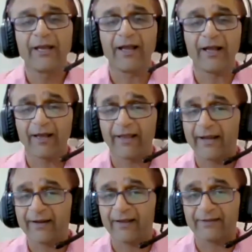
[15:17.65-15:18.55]

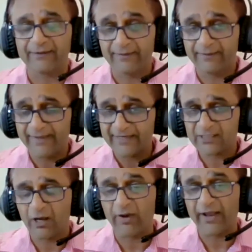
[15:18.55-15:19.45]
And
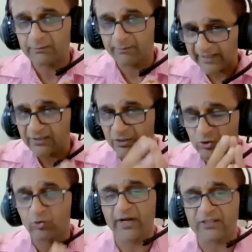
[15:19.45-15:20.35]
That's how I expect the
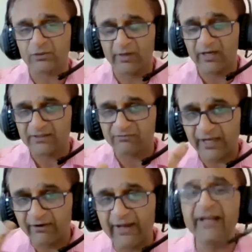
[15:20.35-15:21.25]
students, because if
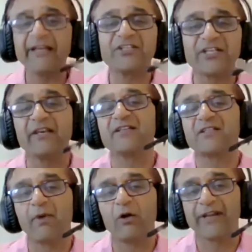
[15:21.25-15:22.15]
they're really serious
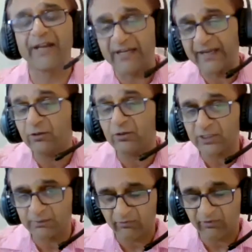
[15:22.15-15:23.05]
about getting into
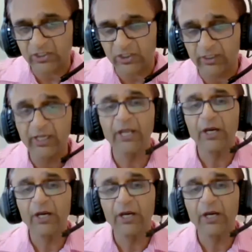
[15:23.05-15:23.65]
this profession,